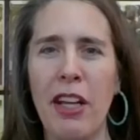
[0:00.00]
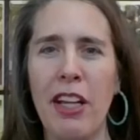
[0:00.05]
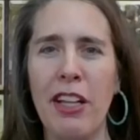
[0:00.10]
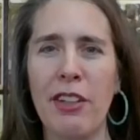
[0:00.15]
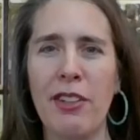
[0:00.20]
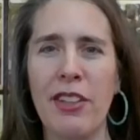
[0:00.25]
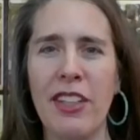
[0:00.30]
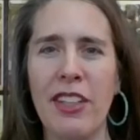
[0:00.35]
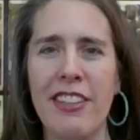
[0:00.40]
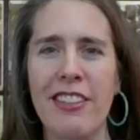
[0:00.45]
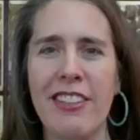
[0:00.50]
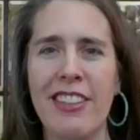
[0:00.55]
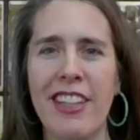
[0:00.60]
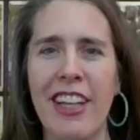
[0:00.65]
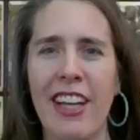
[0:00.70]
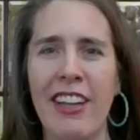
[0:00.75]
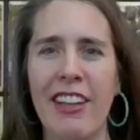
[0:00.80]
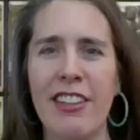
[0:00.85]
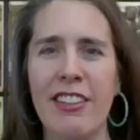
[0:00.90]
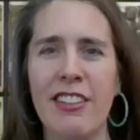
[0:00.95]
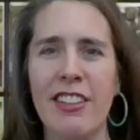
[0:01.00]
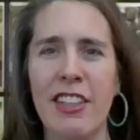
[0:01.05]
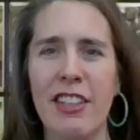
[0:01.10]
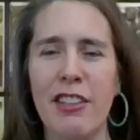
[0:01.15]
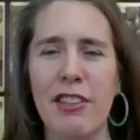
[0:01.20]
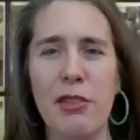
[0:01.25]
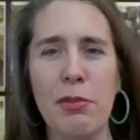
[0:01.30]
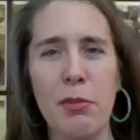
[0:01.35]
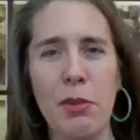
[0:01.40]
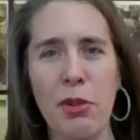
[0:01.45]
that you need to get this
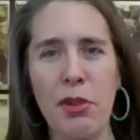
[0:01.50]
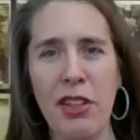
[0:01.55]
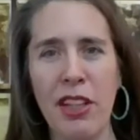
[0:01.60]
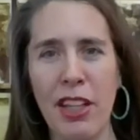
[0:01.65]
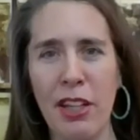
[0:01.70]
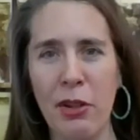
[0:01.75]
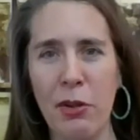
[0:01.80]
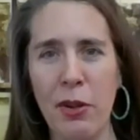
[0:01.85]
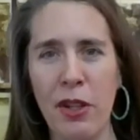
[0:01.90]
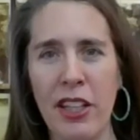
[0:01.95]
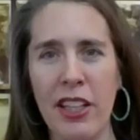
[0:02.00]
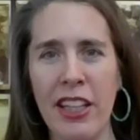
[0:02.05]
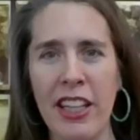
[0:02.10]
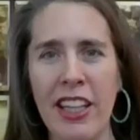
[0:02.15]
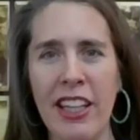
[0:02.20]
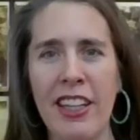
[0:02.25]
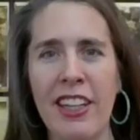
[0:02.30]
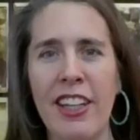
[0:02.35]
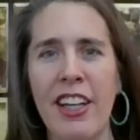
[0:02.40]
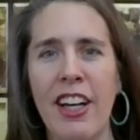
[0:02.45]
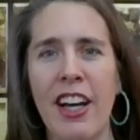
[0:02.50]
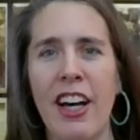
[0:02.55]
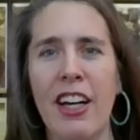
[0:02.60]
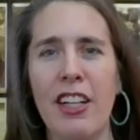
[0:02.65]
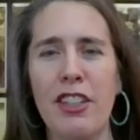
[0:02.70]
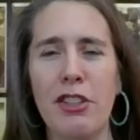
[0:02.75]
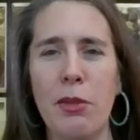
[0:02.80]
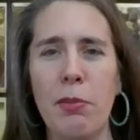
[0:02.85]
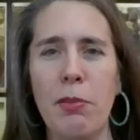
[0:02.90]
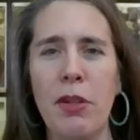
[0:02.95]
done smoothly and quickly
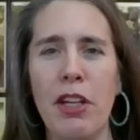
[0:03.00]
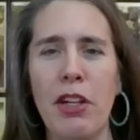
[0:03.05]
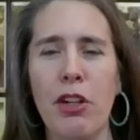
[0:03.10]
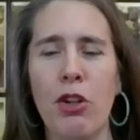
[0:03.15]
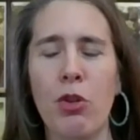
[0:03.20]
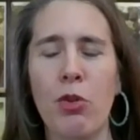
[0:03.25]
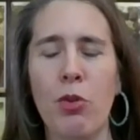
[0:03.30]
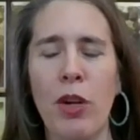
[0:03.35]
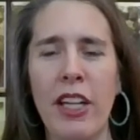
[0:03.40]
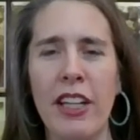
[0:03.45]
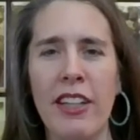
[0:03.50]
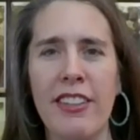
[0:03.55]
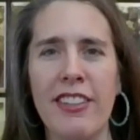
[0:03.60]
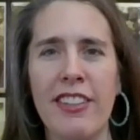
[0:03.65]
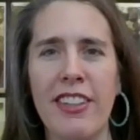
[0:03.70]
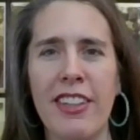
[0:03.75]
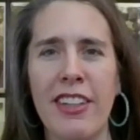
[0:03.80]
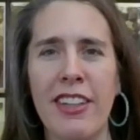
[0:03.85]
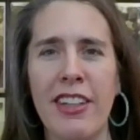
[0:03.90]
should be a great